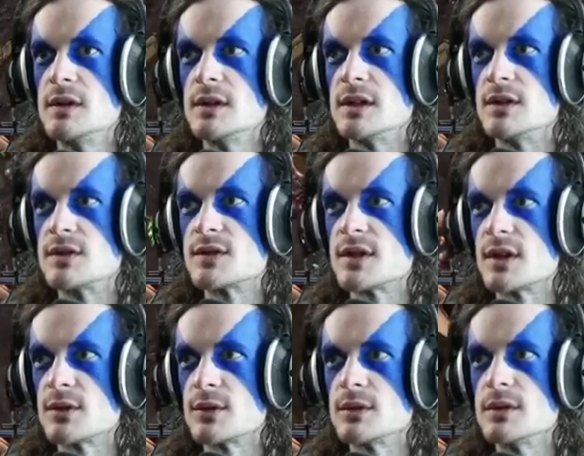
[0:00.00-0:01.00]
And
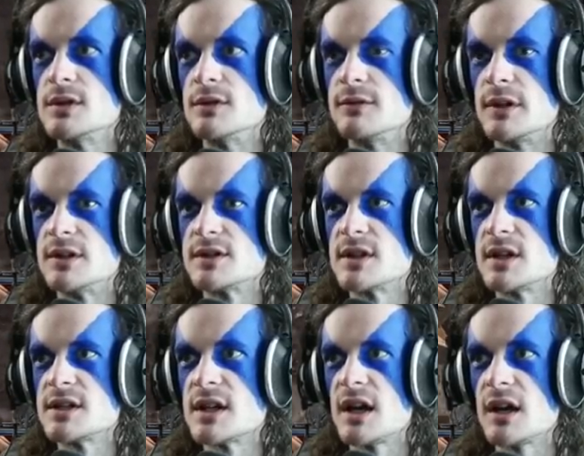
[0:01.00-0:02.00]
Serral defends the
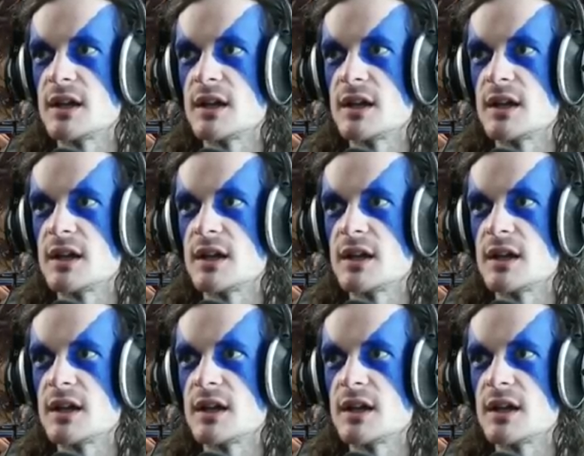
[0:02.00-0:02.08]
attack.